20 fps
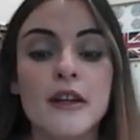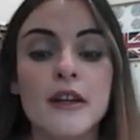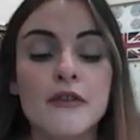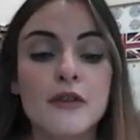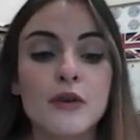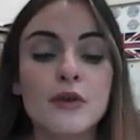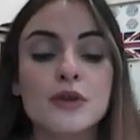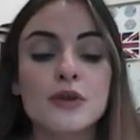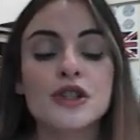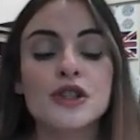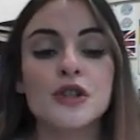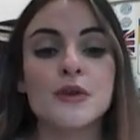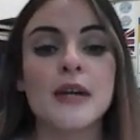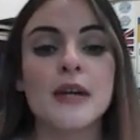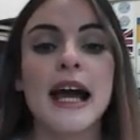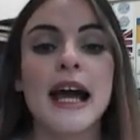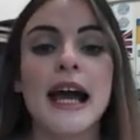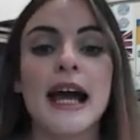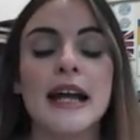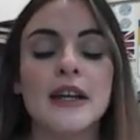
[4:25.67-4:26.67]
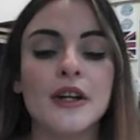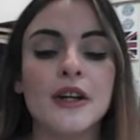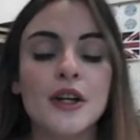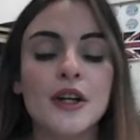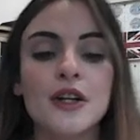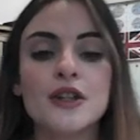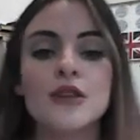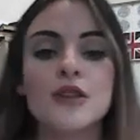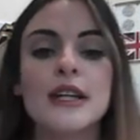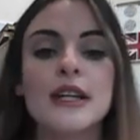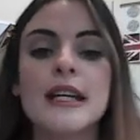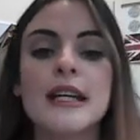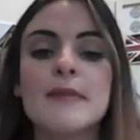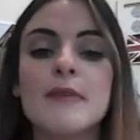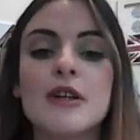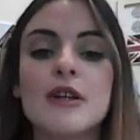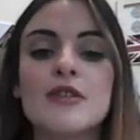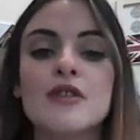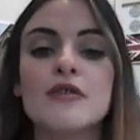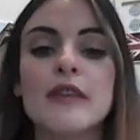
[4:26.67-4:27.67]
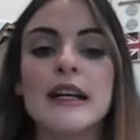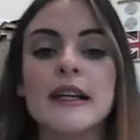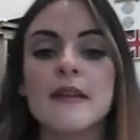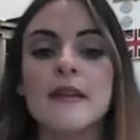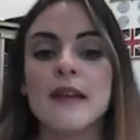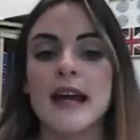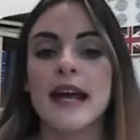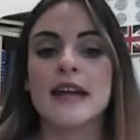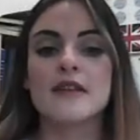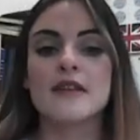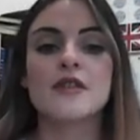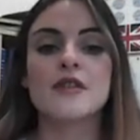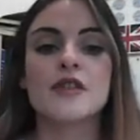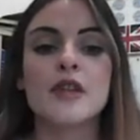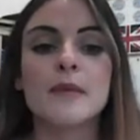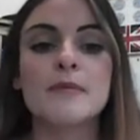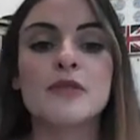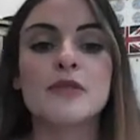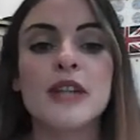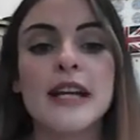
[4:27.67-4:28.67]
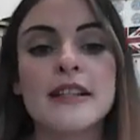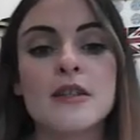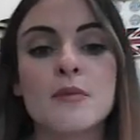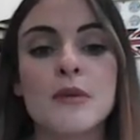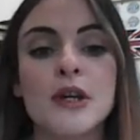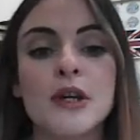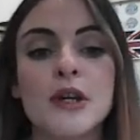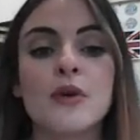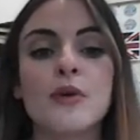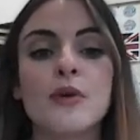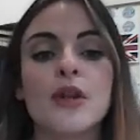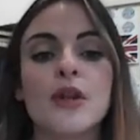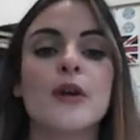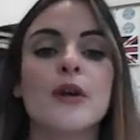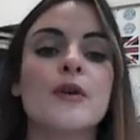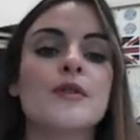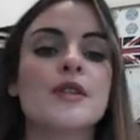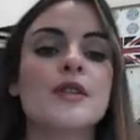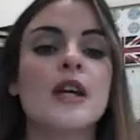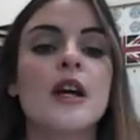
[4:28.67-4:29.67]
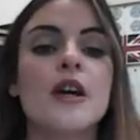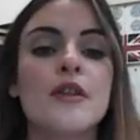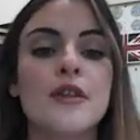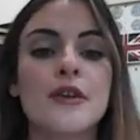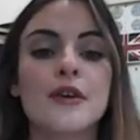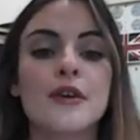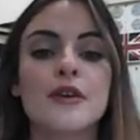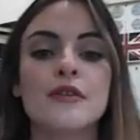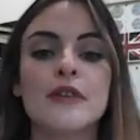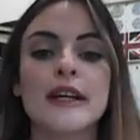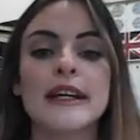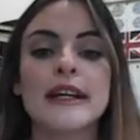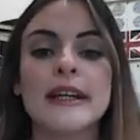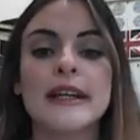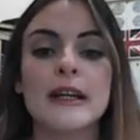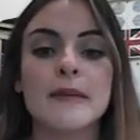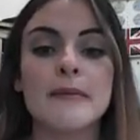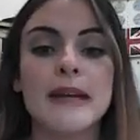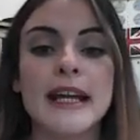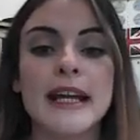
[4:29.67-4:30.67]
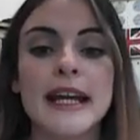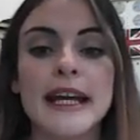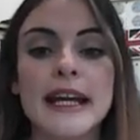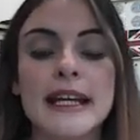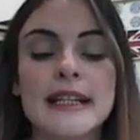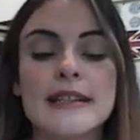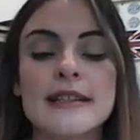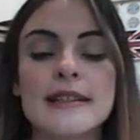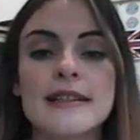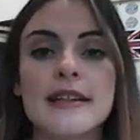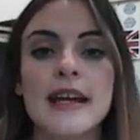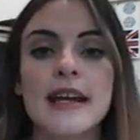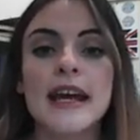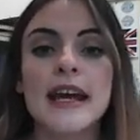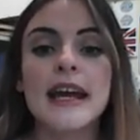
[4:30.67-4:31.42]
of course you can. You can email directly the head of subject, and we call those the curriculum leads.